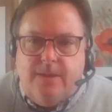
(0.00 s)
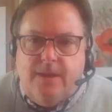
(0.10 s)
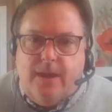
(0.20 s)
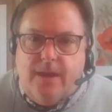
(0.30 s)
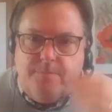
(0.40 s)

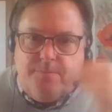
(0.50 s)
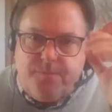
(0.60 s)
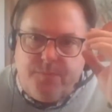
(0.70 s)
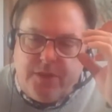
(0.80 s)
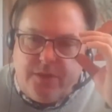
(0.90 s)

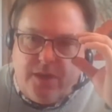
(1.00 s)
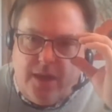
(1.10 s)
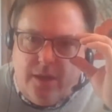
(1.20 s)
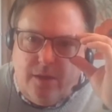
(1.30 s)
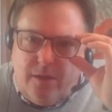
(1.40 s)
So to
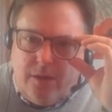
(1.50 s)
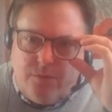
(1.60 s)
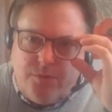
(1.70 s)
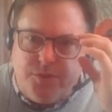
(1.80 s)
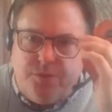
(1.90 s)
cut a
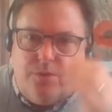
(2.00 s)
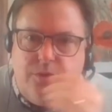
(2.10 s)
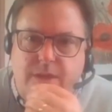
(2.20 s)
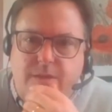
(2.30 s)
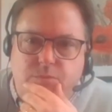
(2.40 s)
long
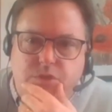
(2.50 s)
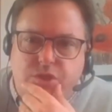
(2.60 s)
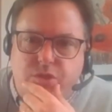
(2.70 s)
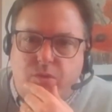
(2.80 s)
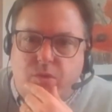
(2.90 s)
story
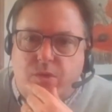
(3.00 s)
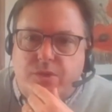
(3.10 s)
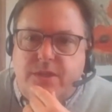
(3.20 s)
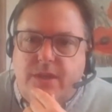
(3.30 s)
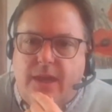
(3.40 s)
short,